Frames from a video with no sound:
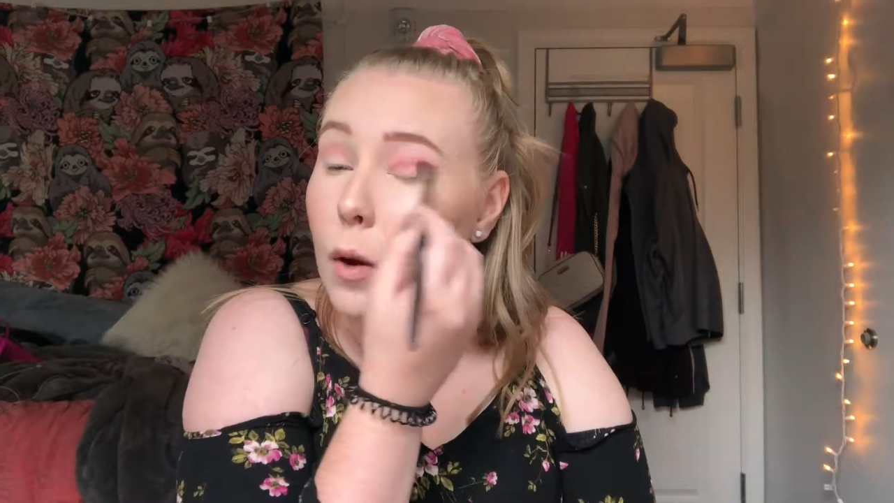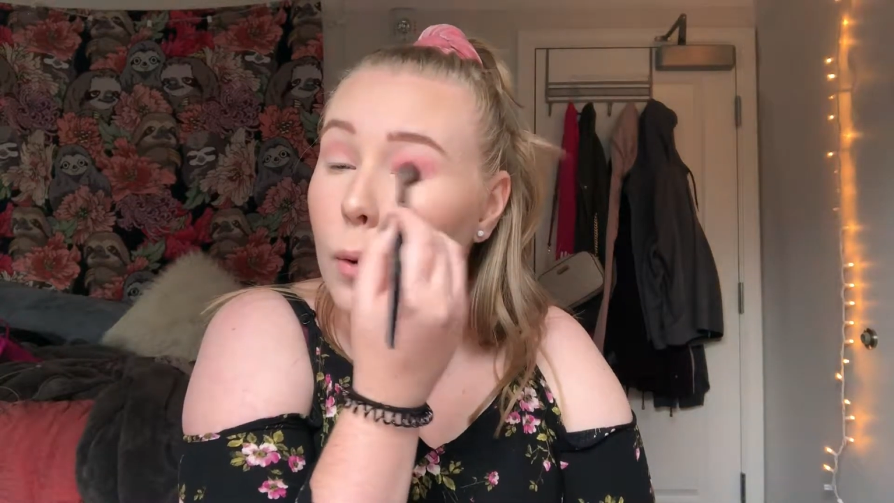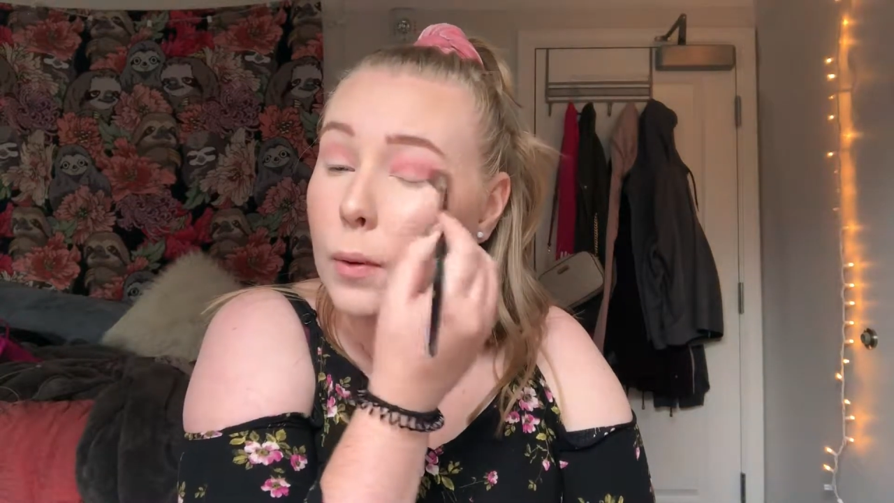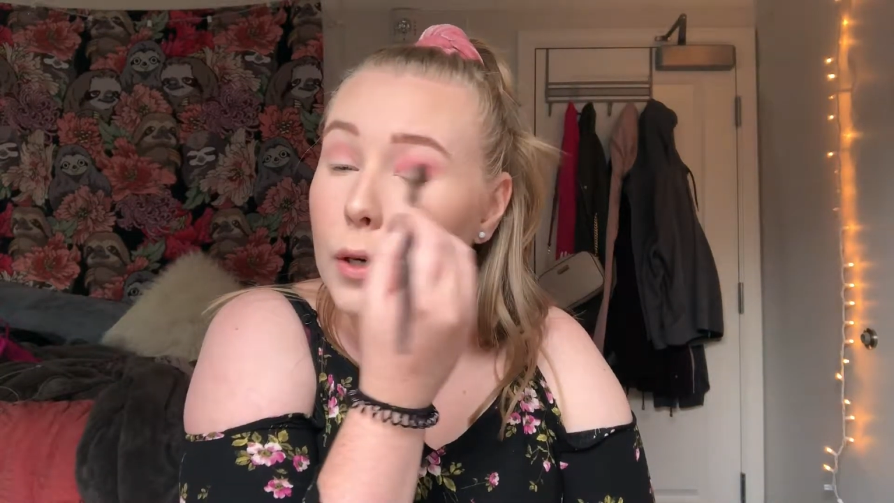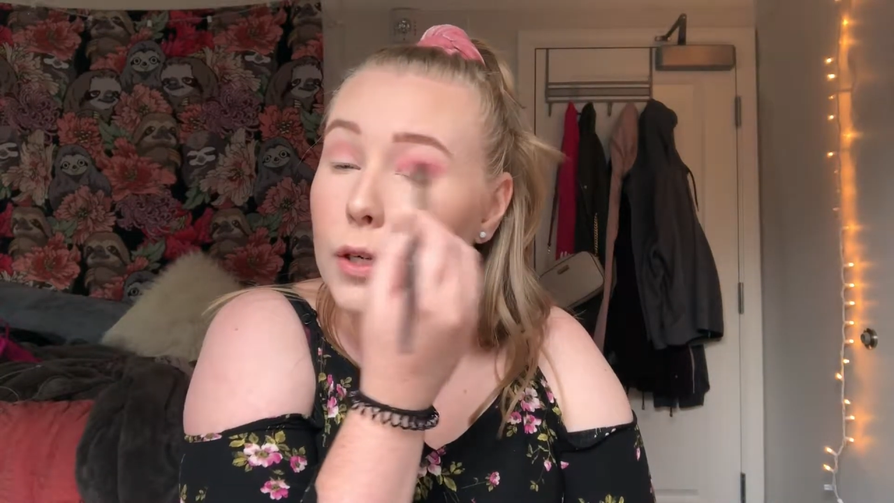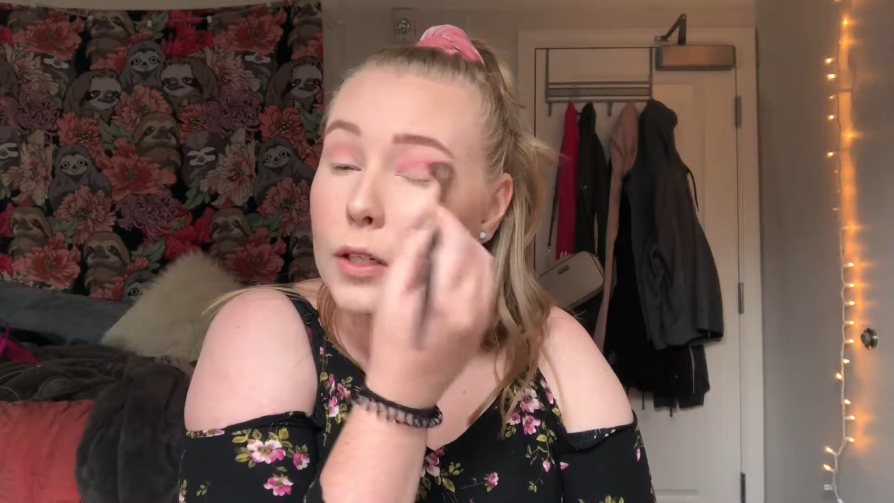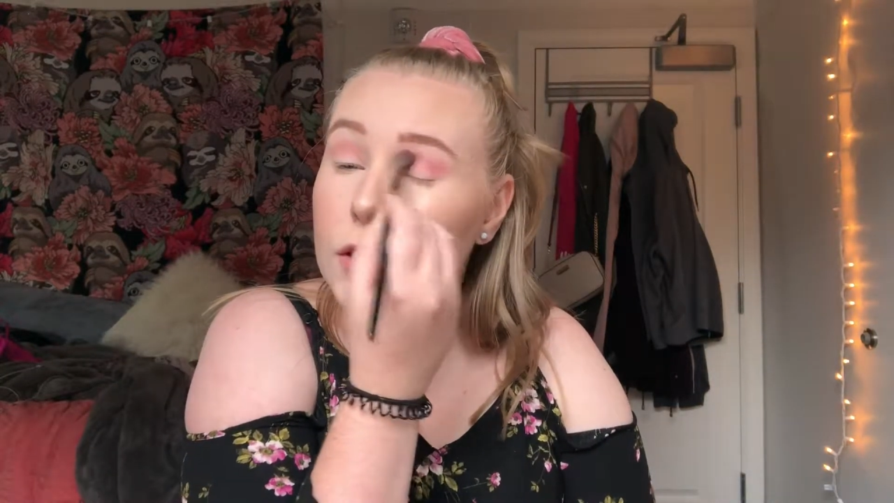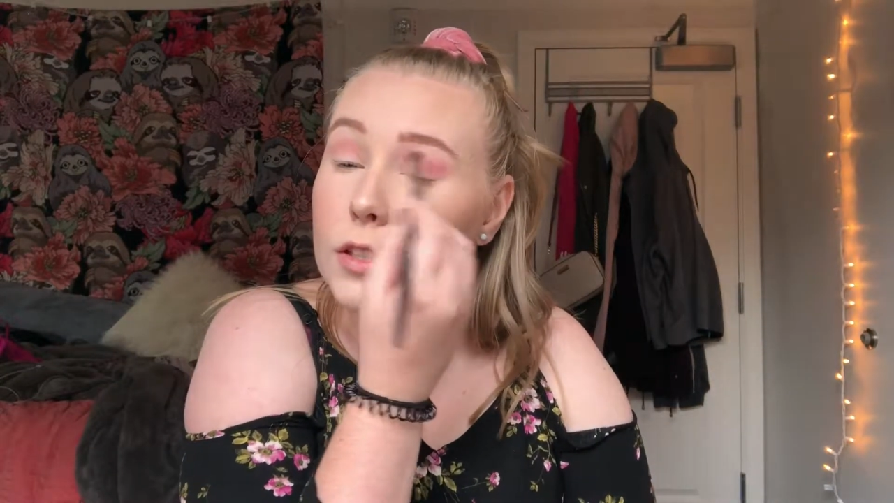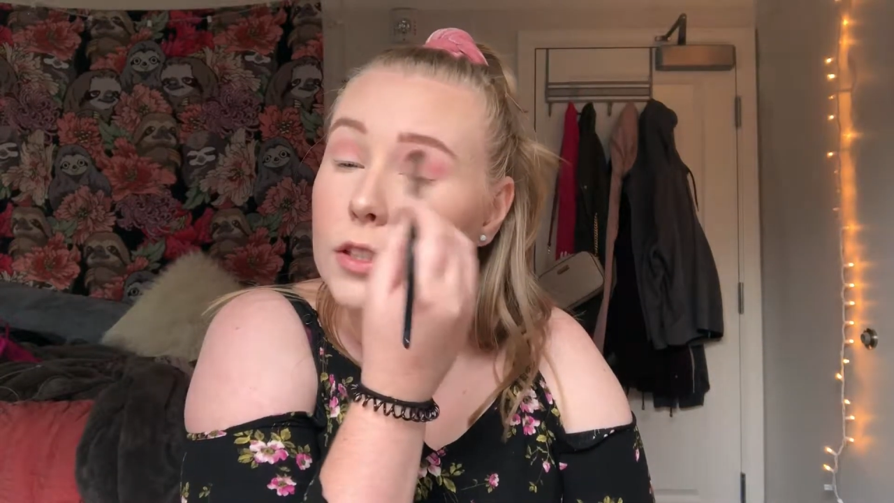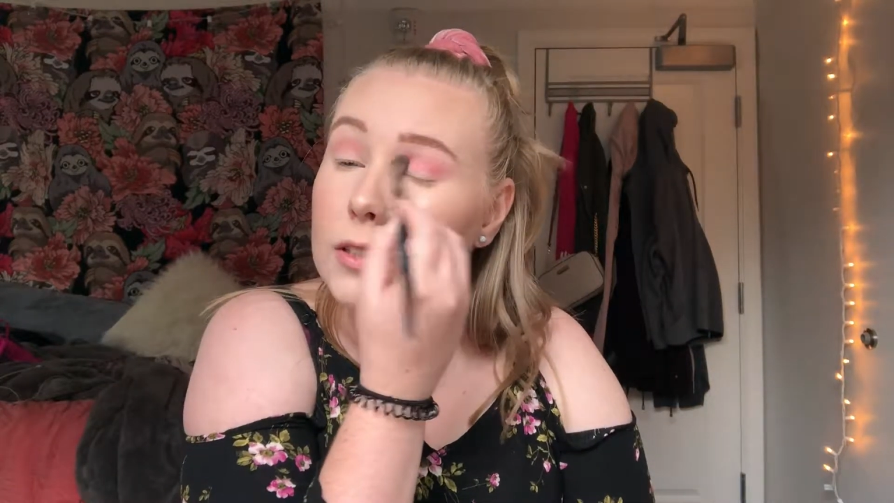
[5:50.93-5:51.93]

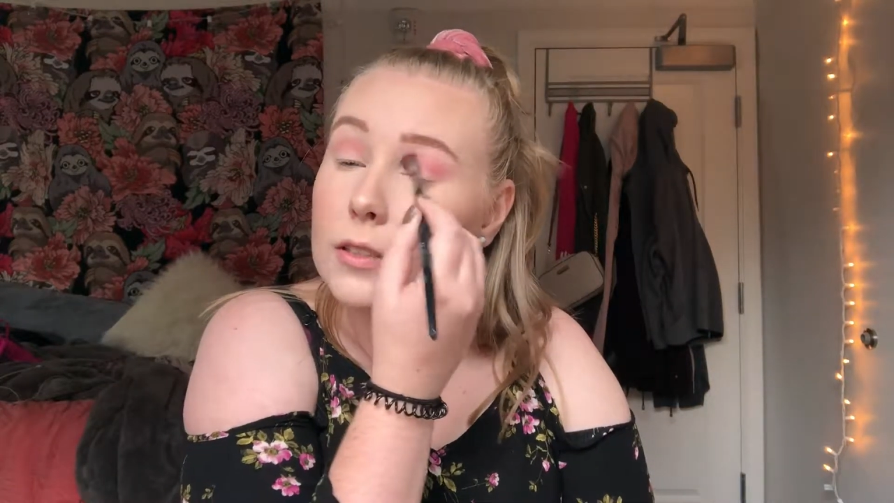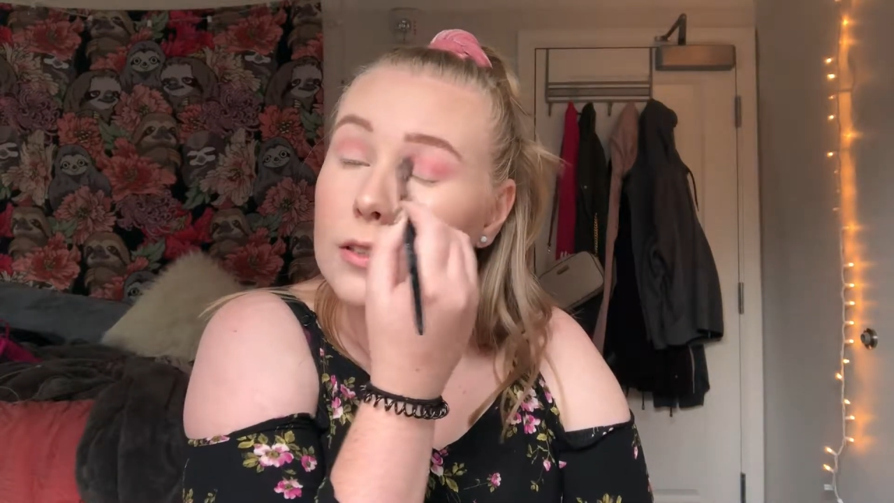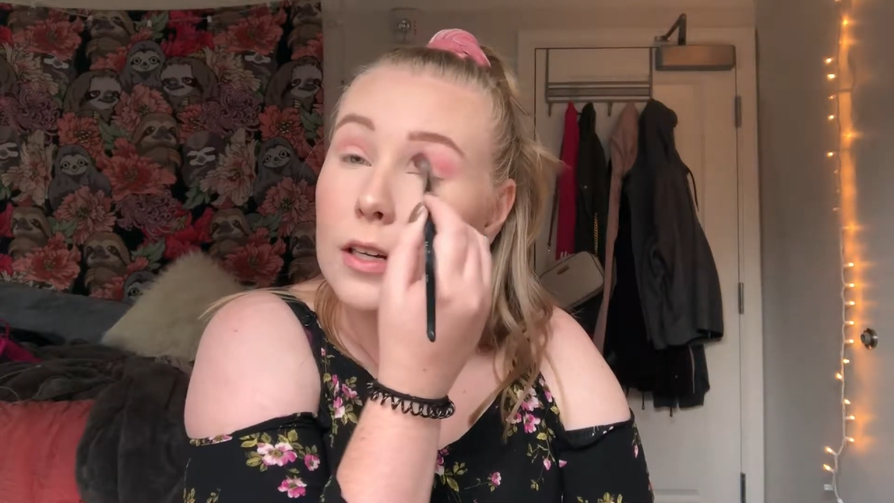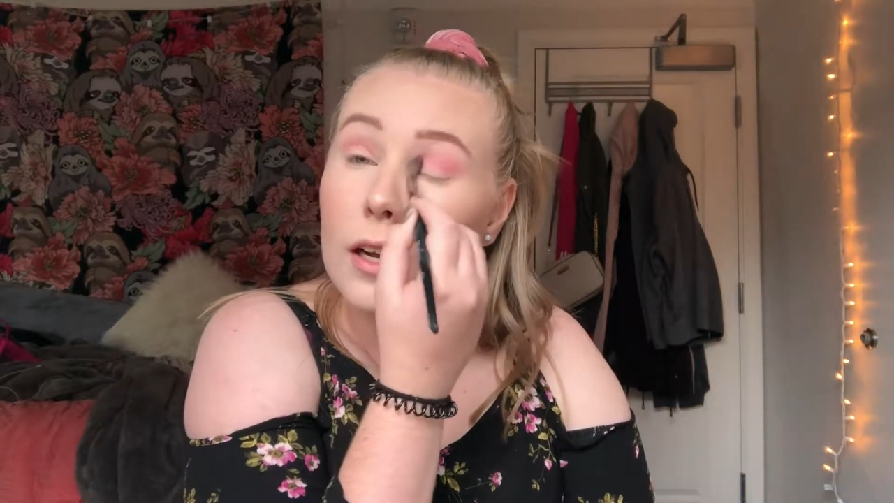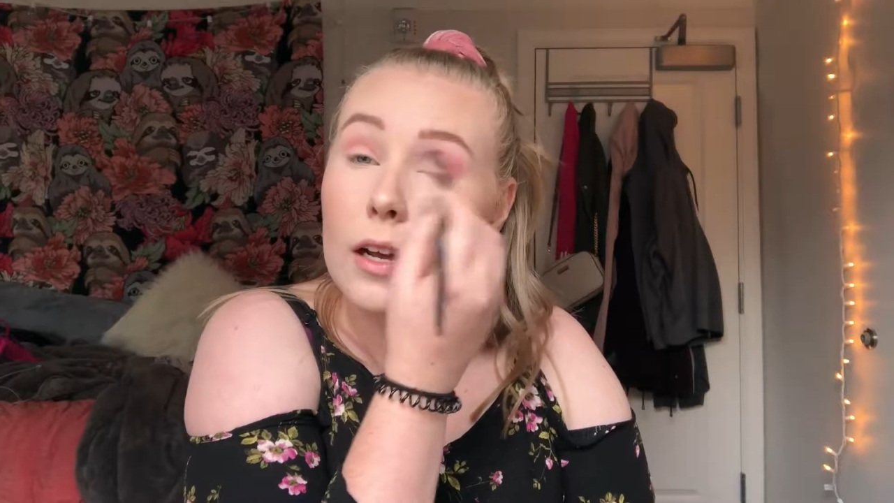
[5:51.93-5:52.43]
orange and